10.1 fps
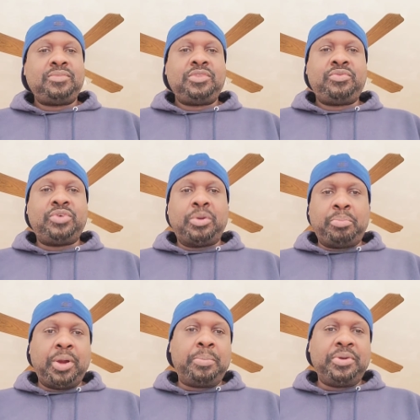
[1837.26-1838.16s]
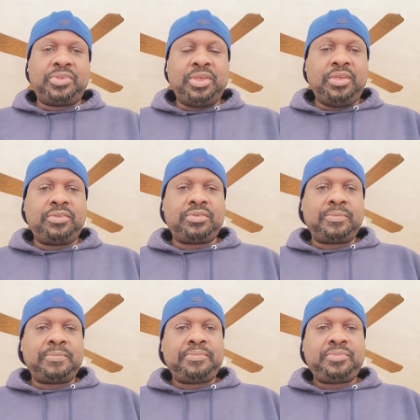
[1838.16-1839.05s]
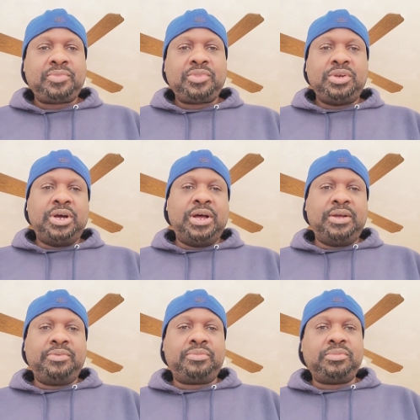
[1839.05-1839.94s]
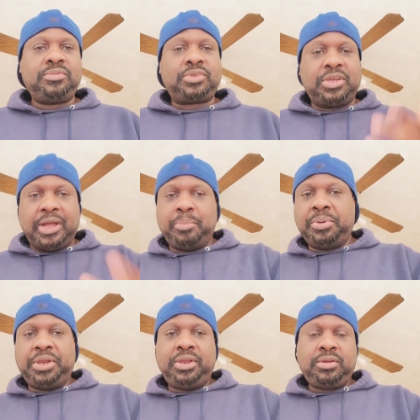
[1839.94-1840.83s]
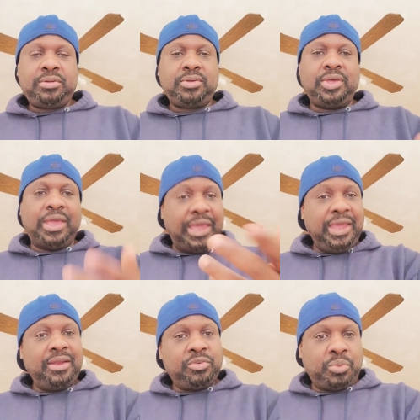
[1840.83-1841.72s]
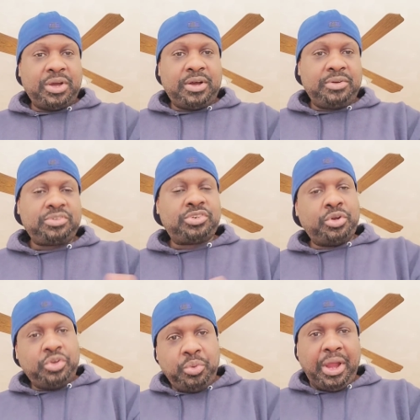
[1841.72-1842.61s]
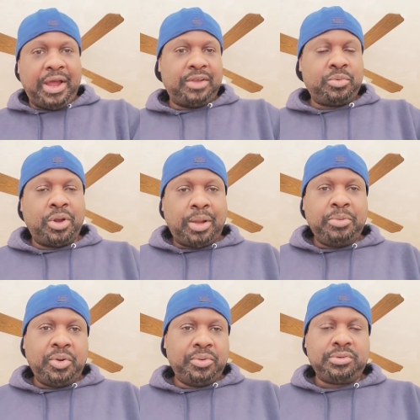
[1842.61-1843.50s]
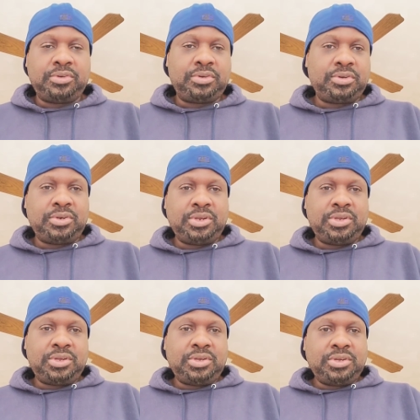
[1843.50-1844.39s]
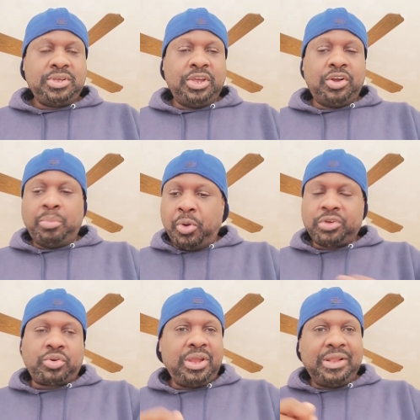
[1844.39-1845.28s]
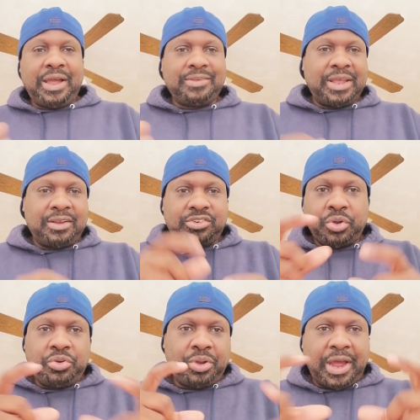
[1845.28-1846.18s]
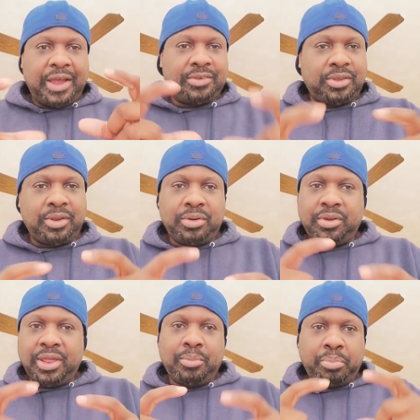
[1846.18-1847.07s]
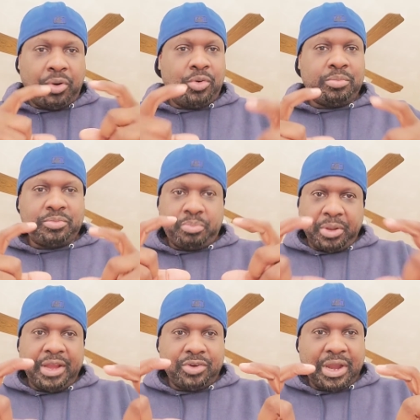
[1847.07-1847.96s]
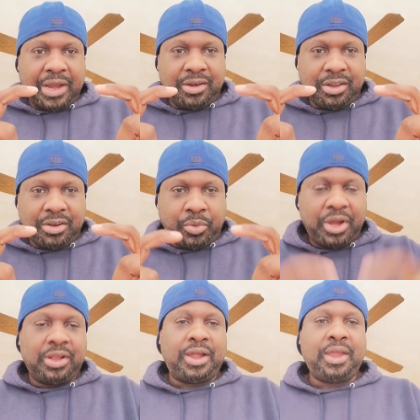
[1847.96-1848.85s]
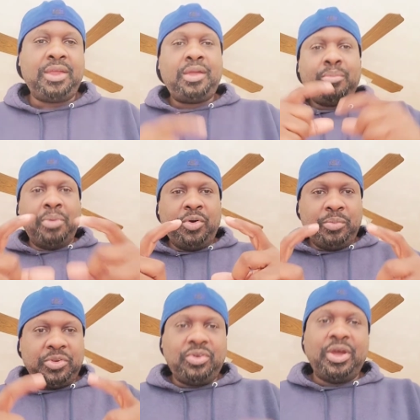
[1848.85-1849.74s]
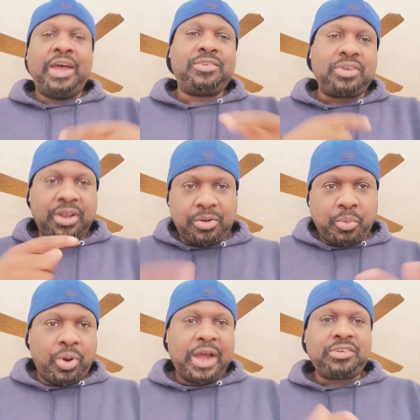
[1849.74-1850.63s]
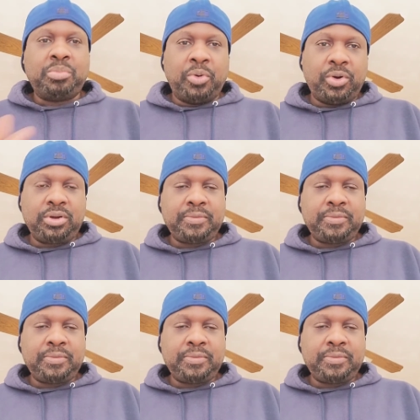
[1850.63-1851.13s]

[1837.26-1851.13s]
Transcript: for the purposes of the company and as well show you guys what I'm doing. You know, the more trade lines I show you guys and boom, Blaine Drake got another trade line. Boom, you guys are going to watch more